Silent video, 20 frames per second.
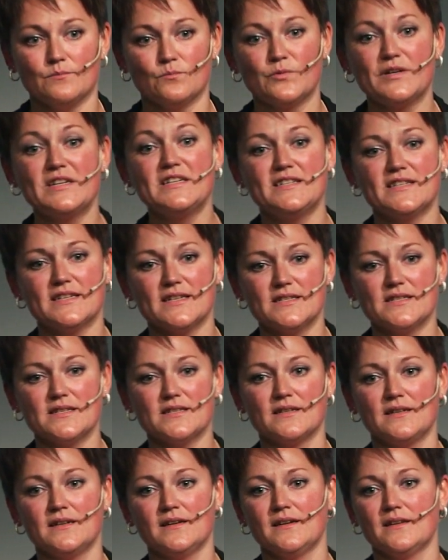We did
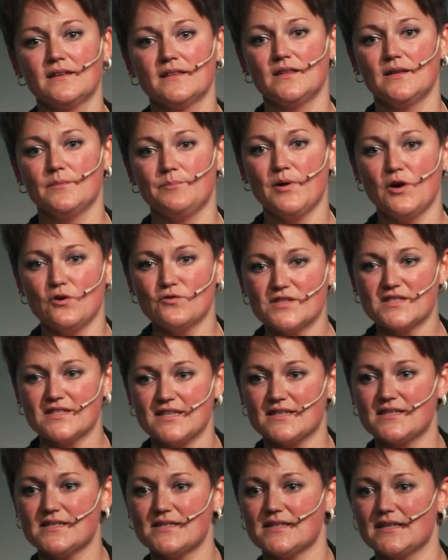the
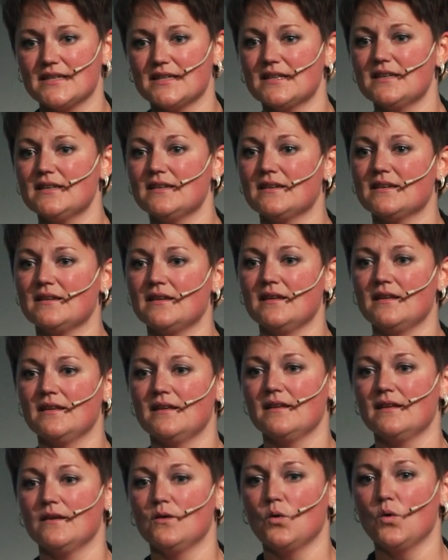post-testing
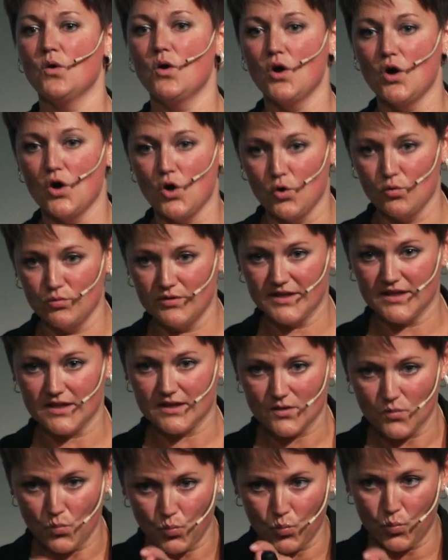only
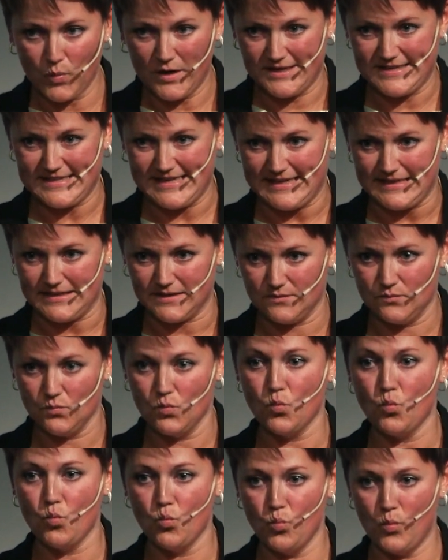one day,
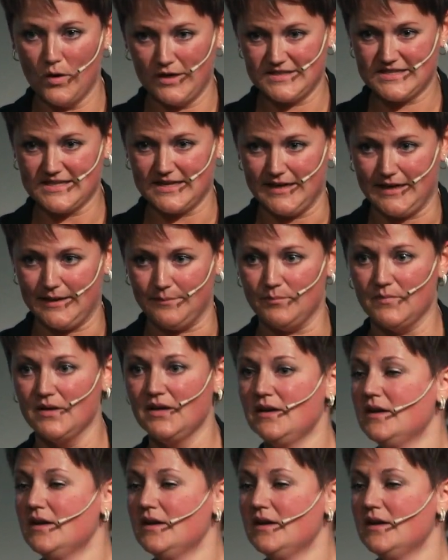one time.